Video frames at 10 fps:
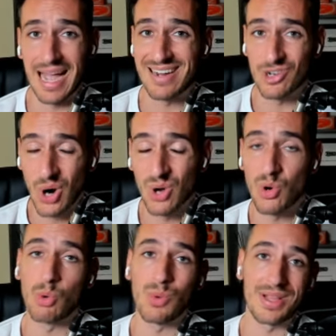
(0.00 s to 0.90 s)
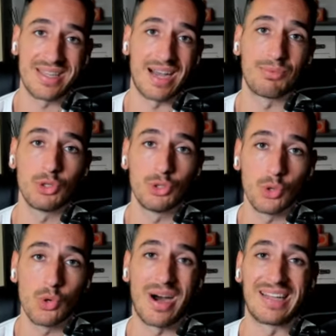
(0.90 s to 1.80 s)
and Grogo went up to
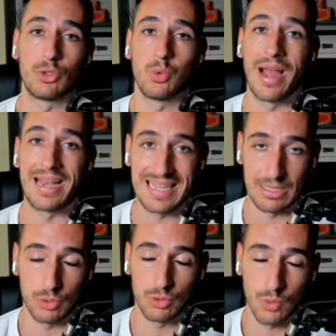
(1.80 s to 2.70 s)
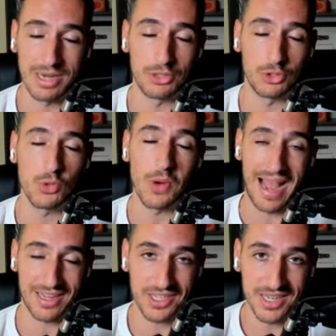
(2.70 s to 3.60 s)
do a 20 to
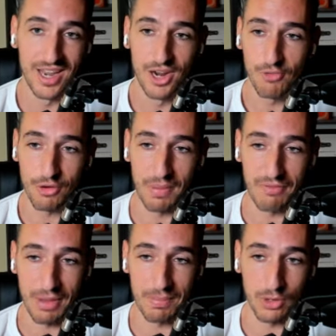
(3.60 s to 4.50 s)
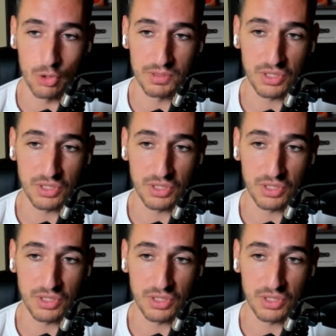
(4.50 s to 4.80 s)
22x for my VIP group.